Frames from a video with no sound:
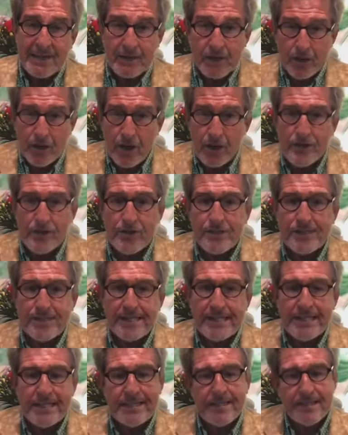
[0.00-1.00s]
and
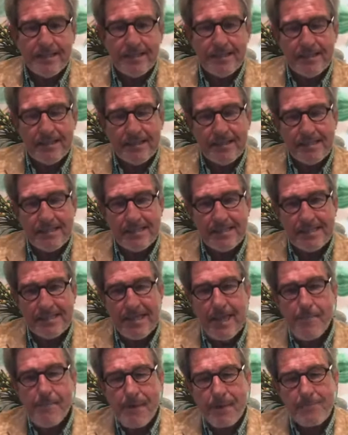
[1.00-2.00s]
consciously
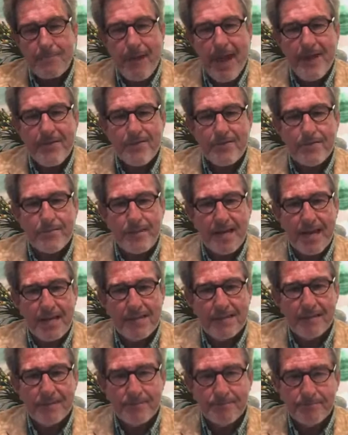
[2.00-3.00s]
stepping back from
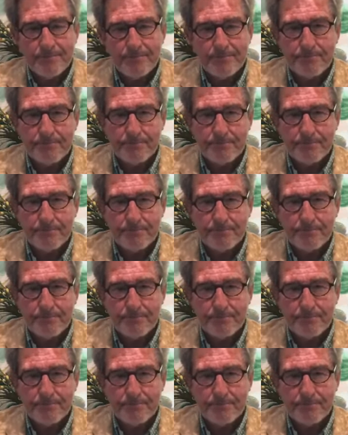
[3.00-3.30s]
that